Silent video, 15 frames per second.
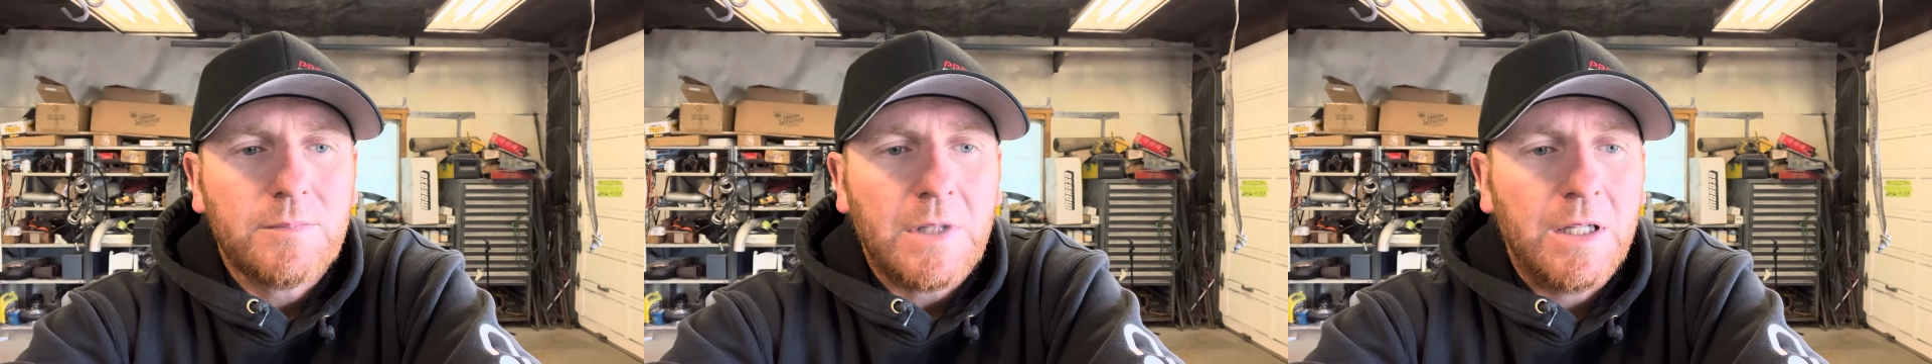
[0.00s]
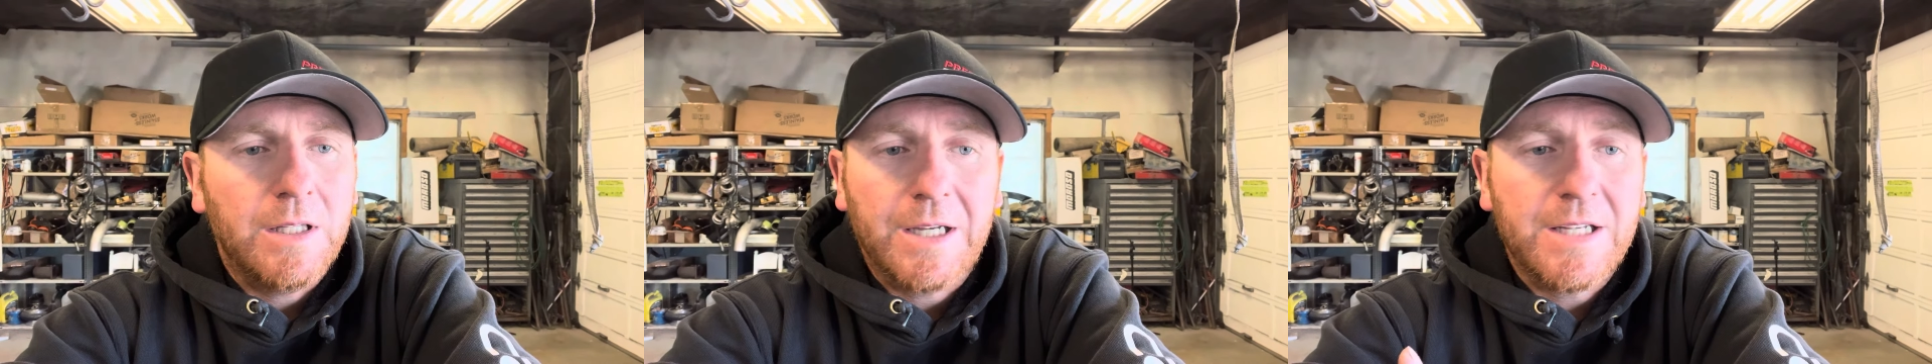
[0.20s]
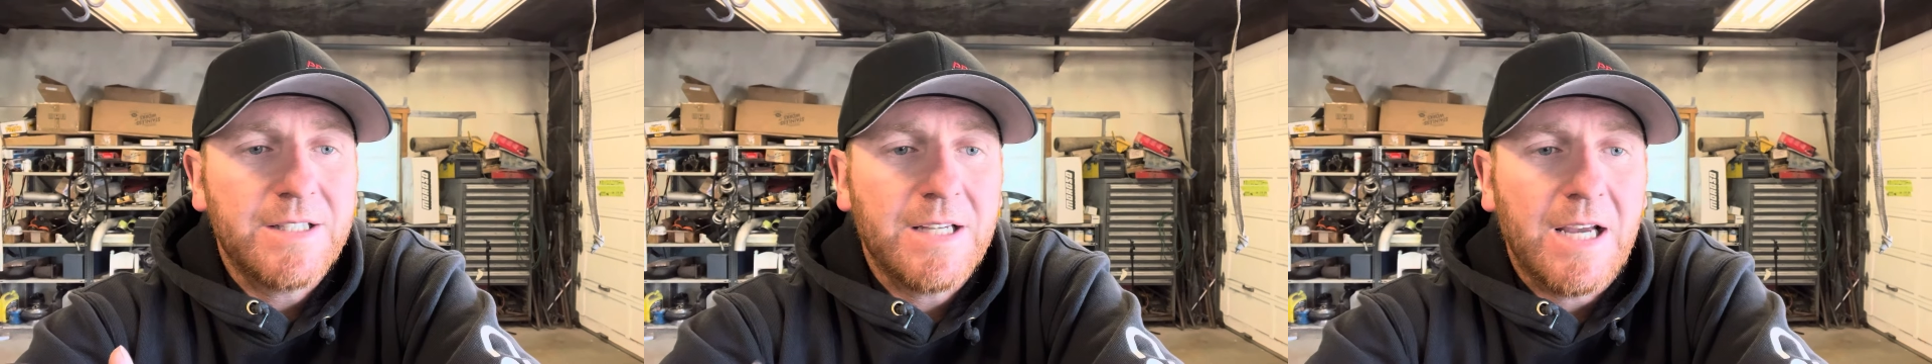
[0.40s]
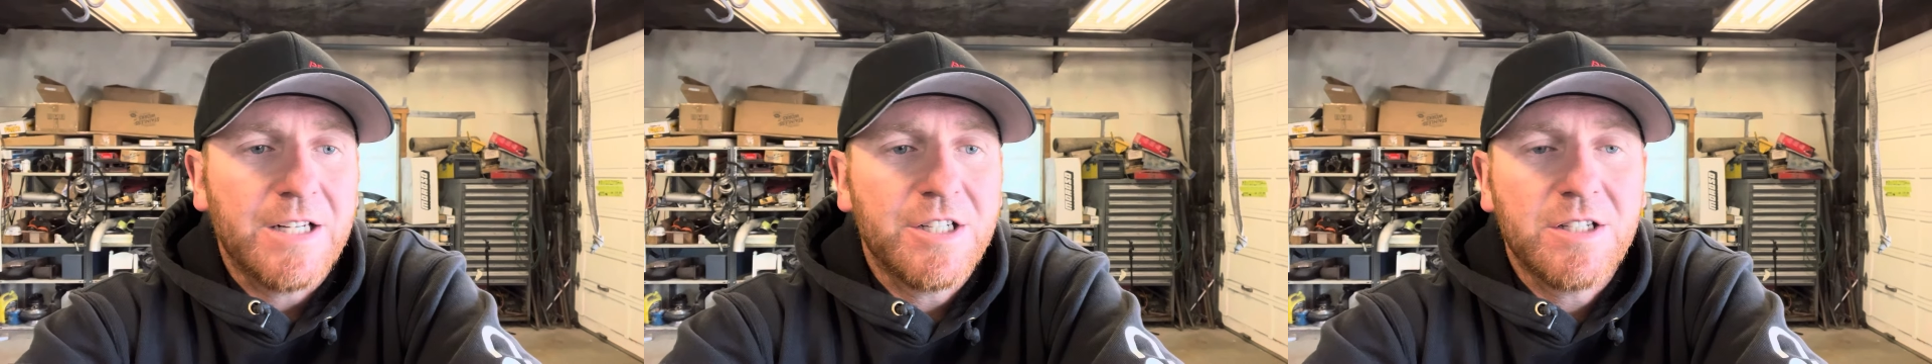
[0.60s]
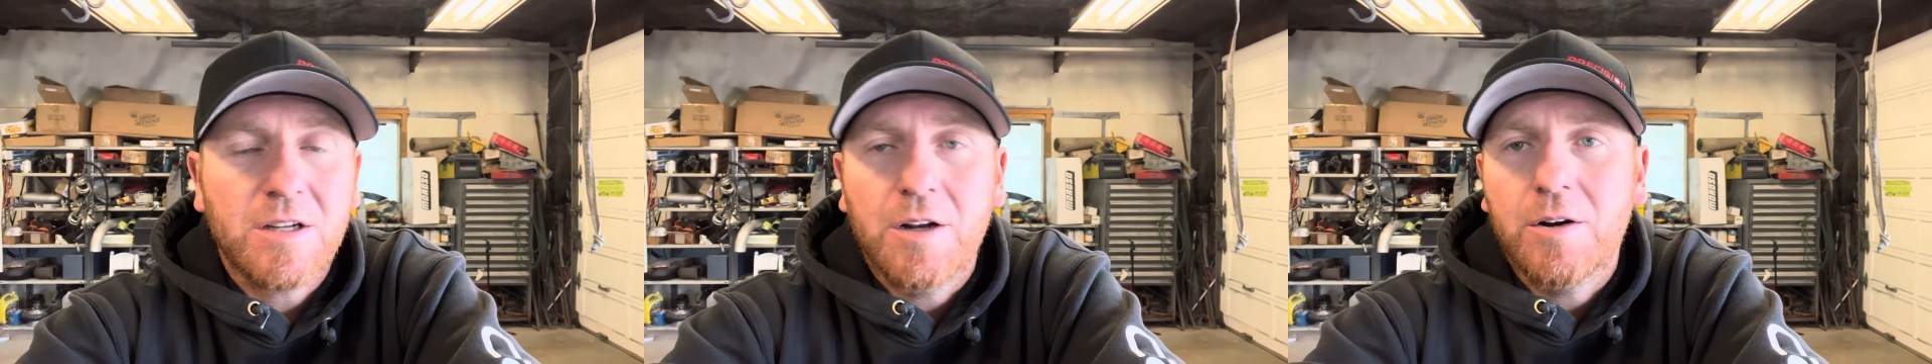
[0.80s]
I say, I
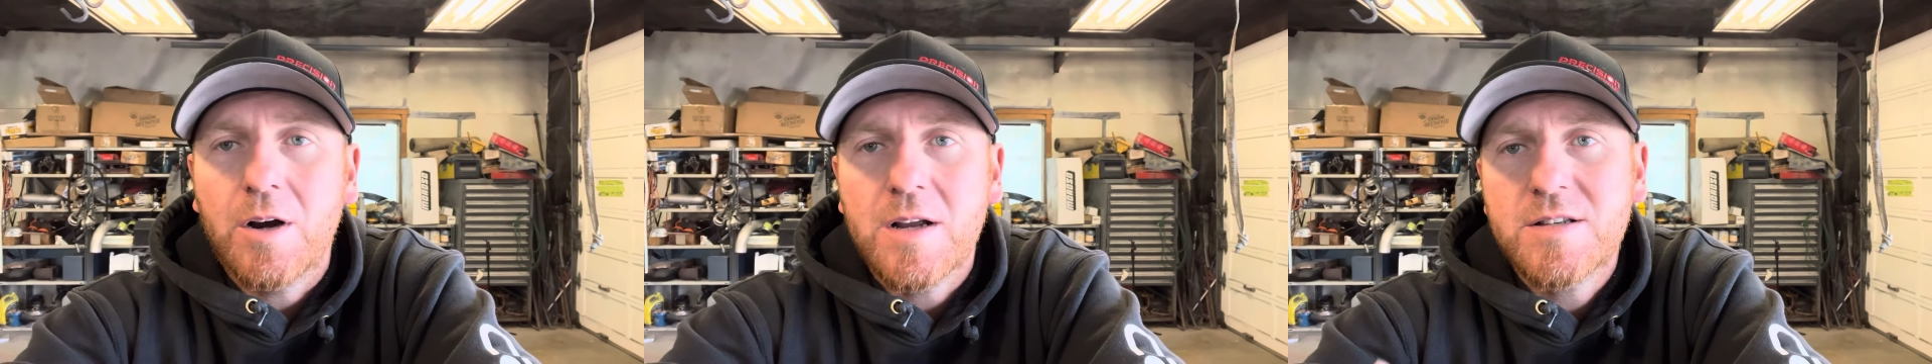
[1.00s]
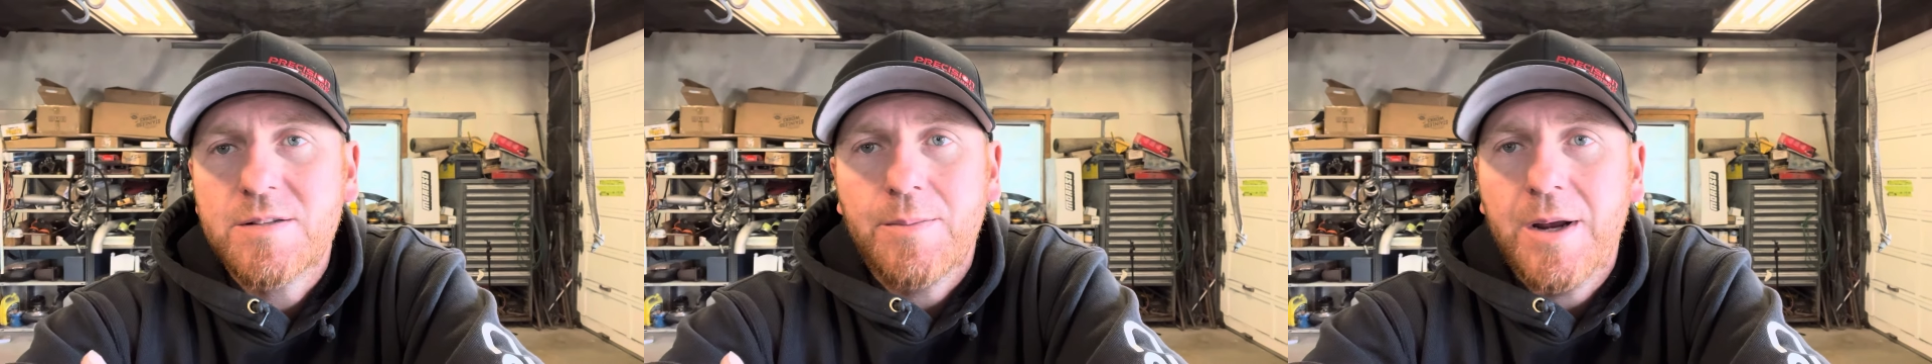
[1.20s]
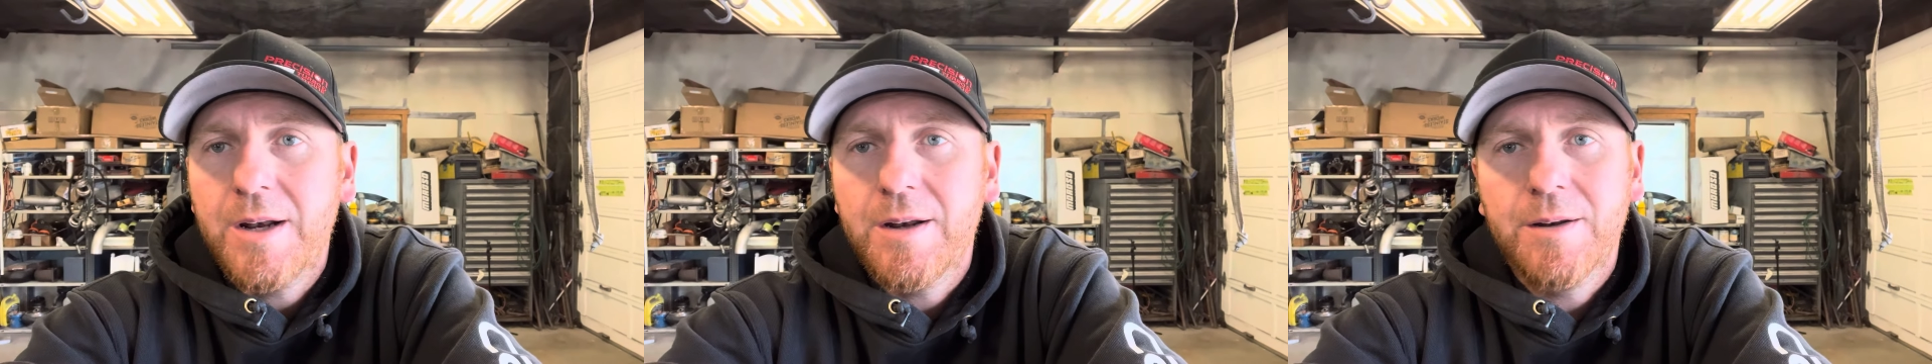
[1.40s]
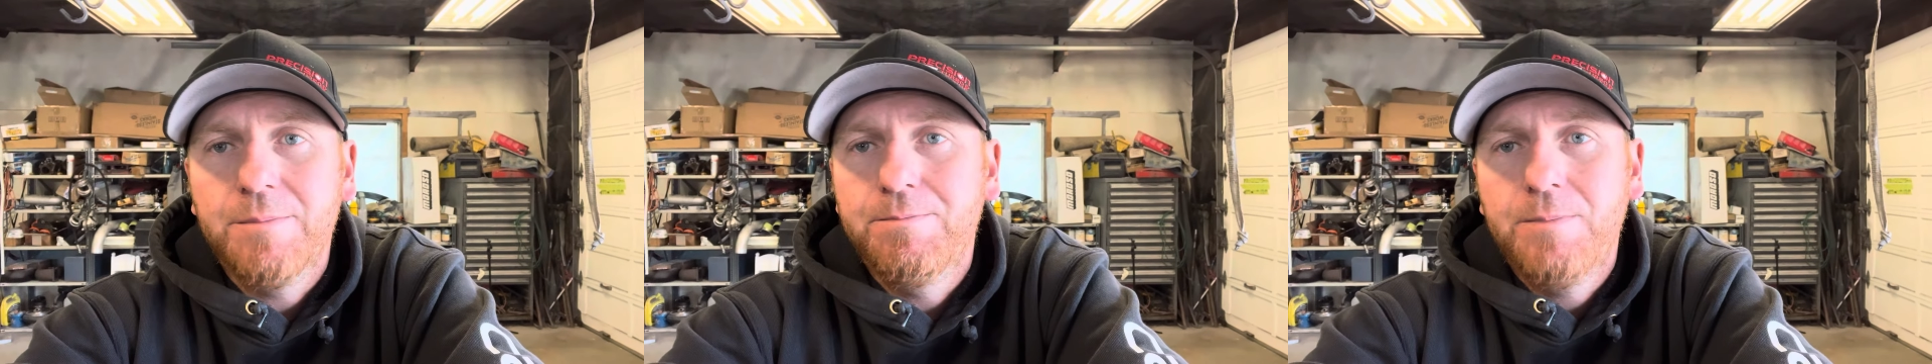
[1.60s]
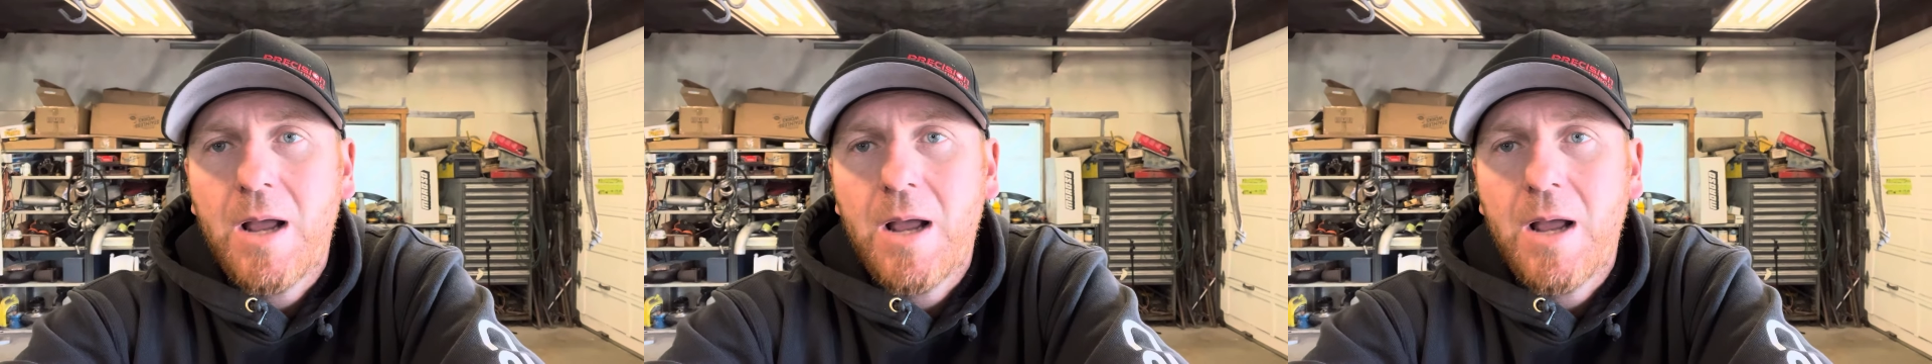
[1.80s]
just underestimated